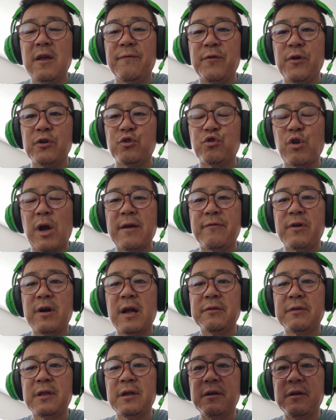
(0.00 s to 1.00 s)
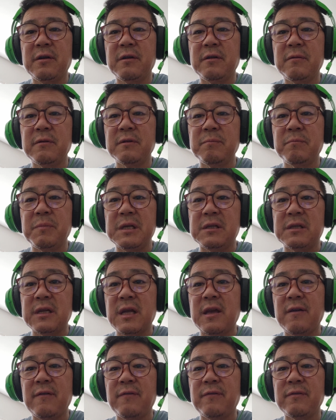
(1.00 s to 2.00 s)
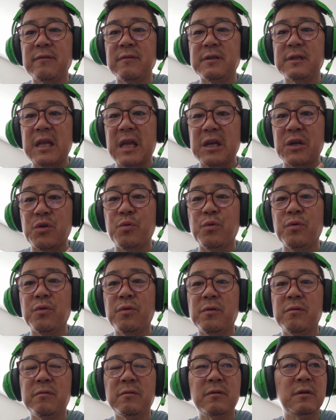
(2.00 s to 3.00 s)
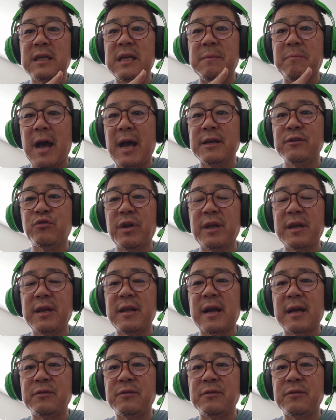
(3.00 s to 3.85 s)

If you're a driver out there, be safe, stay cool, keep hydrated.